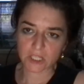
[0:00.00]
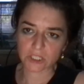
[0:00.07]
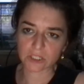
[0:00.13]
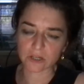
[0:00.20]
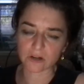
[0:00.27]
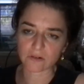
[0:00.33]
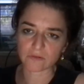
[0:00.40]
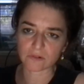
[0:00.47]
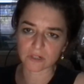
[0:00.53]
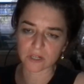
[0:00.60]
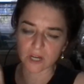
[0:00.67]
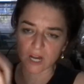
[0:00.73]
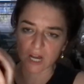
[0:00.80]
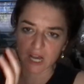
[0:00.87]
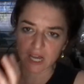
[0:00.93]
So
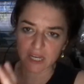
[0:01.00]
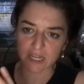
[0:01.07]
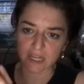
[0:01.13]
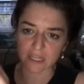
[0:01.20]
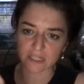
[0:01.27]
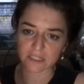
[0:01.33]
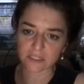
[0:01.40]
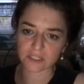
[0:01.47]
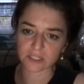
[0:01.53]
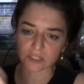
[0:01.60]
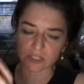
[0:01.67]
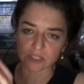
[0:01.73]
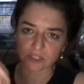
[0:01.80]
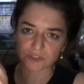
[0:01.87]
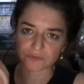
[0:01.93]
God
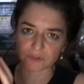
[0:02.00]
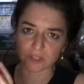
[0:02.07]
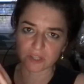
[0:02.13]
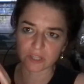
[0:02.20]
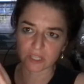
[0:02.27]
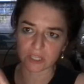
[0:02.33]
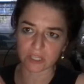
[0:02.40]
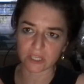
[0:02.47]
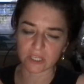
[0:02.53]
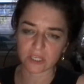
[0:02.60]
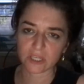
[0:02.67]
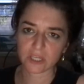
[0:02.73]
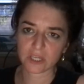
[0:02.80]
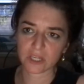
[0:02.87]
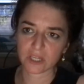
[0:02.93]
deals with the
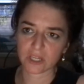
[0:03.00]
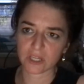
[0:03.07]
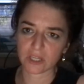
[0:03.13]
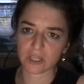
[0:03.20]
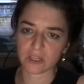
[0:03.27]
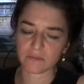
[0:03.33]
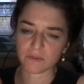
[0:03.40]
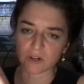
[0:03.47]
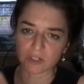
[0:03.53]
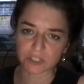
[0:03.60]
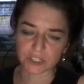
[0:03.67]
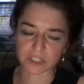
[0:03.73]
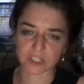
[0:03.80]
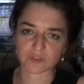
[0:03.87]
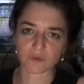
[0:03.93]

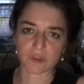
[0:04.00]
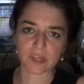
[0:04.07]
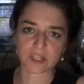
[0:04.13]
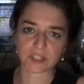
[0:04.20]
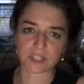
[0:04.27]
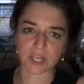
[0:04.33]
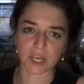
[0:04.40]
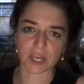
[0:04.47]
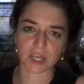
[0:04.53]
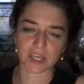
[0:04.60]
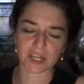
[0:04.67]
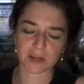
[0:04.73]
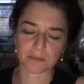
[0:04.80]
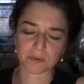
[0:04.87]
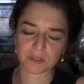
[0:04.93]
emotions. That's why they say,
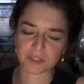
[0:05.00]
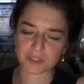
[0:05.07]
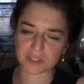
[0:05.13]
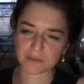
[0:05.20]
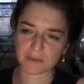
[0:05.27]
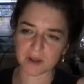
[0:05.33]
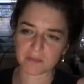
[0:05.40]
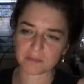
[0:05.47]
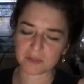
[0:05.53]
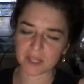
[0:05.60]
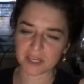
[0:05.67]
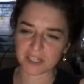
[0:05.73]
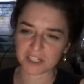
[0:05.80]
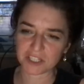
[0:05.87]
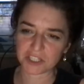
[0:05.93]
and I put this in my
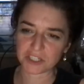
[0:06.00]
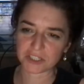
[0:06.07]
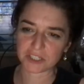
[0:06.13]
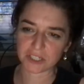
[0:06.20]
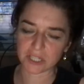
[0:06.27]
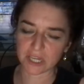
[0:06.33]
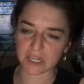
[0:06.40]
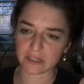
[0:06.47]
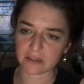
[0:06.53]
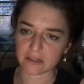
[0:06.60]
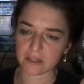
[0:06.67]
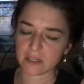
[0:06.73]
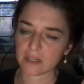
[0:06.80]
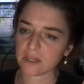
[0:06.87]
play in a sheer delight,